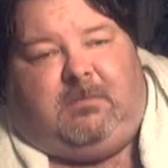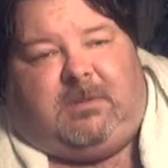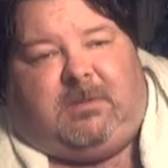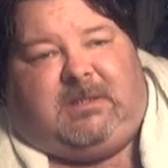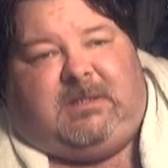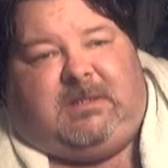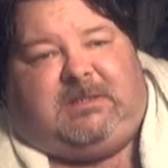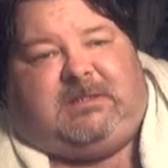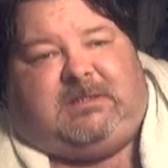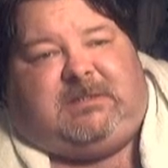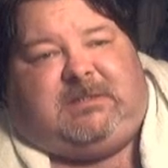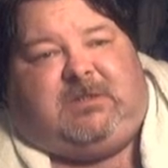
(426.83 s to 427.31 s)

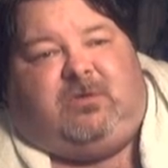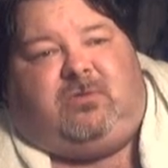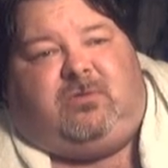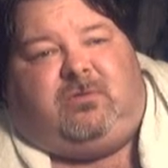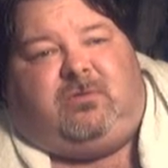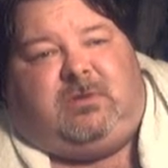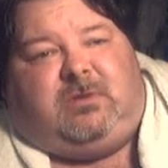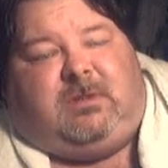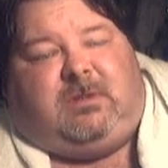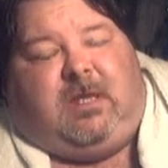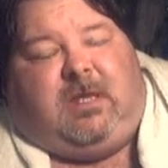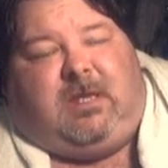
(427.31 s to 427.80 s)
Because
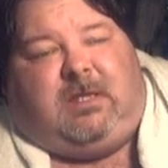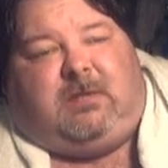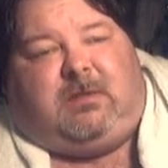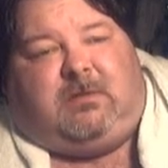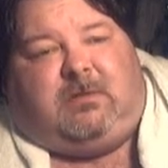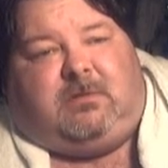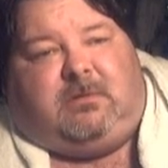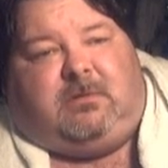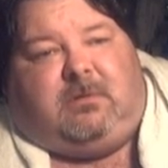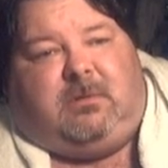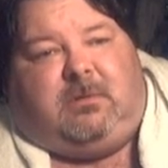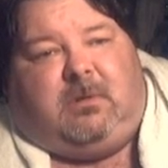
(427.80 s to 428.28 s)
sooner or
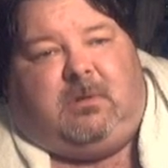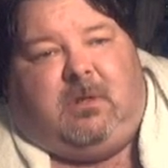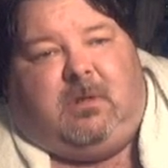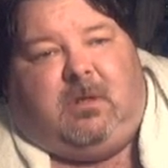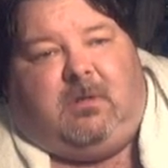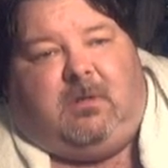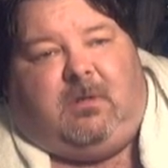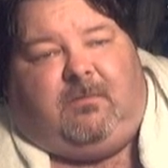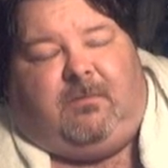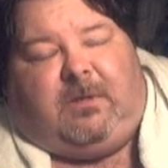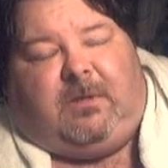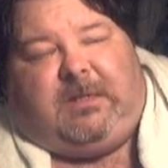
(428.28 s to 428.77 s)
later,
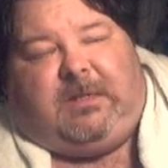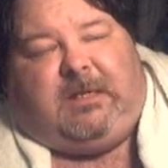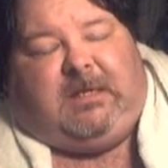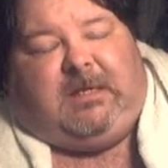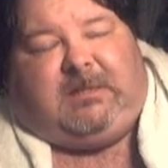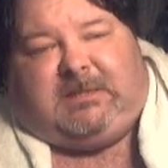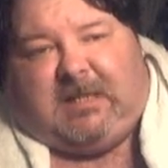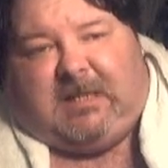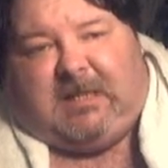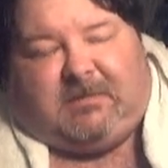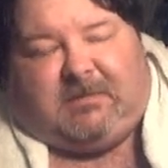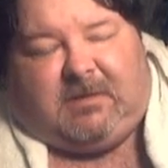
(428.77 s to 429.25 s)
freaking
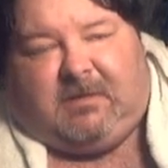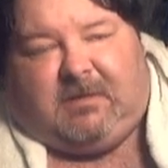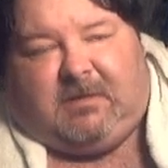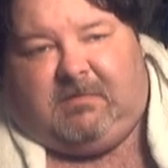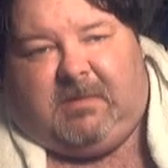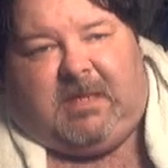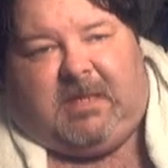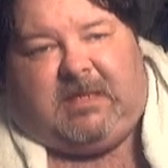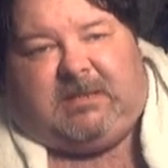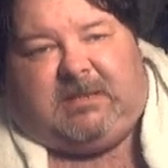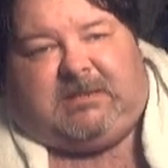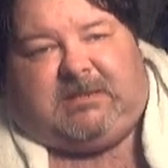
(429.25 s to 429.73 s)
anytime they
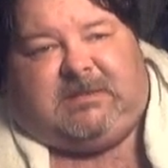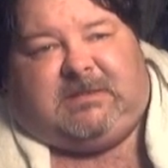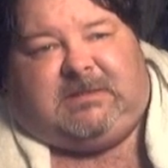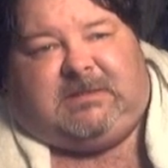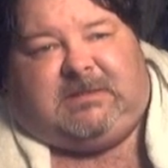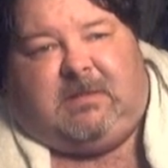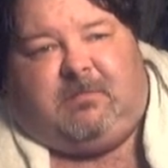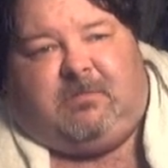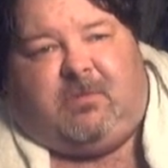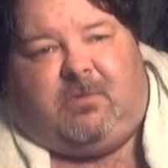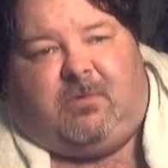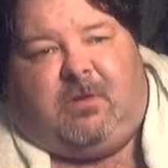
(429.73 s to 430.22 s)
make it to
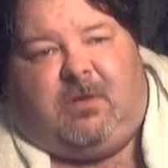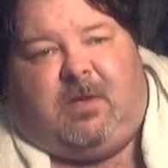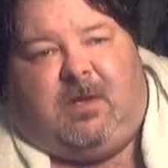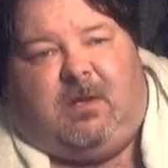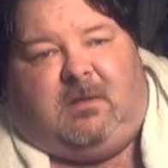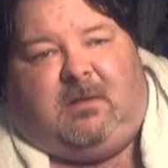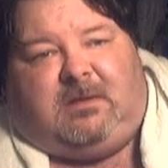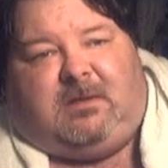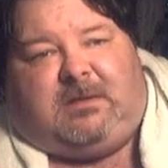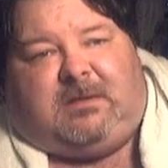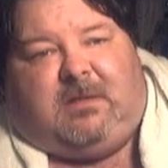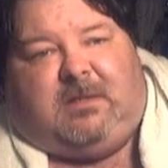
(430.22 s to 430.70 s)
somewhere
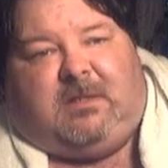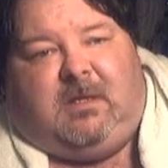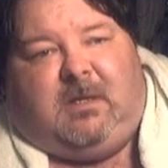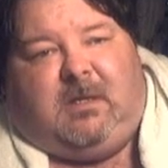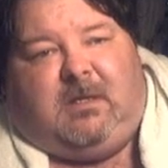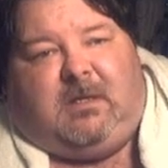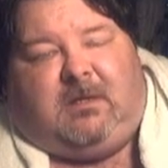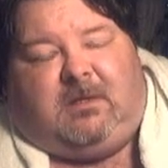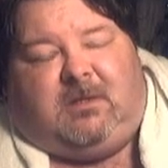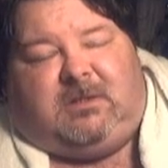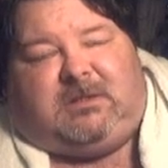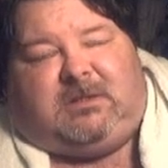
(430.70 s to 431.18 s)
else,
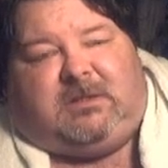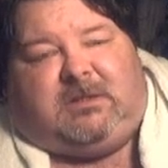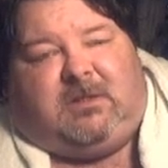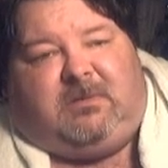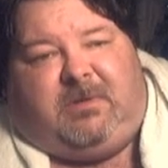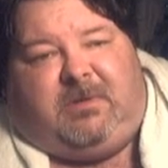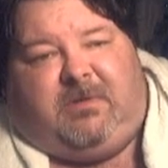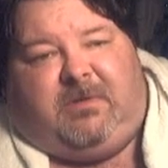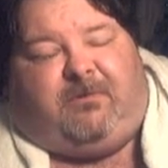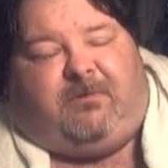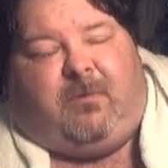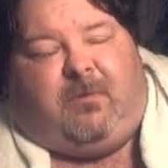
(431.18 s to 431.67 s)
there's
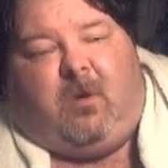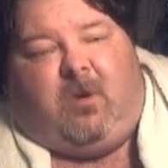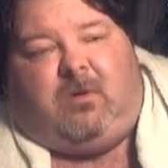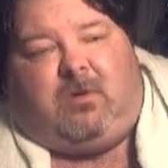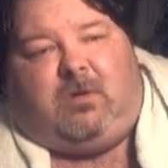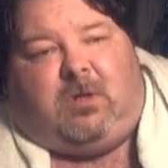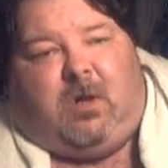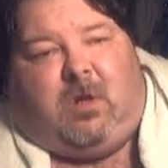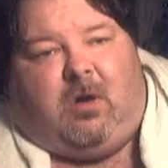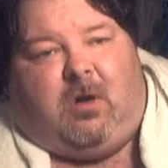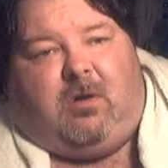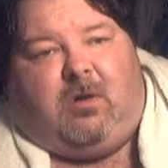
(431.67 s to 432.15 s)
going to be a
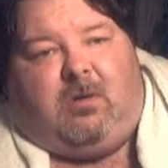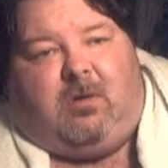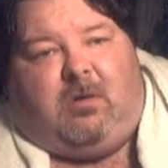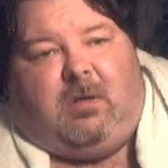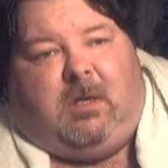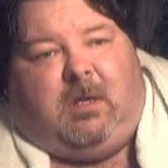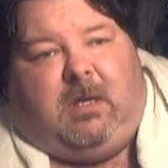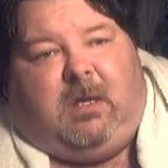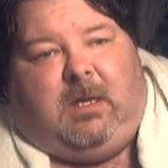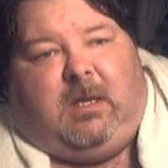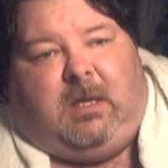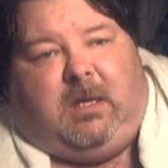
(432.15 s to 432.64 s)
phone call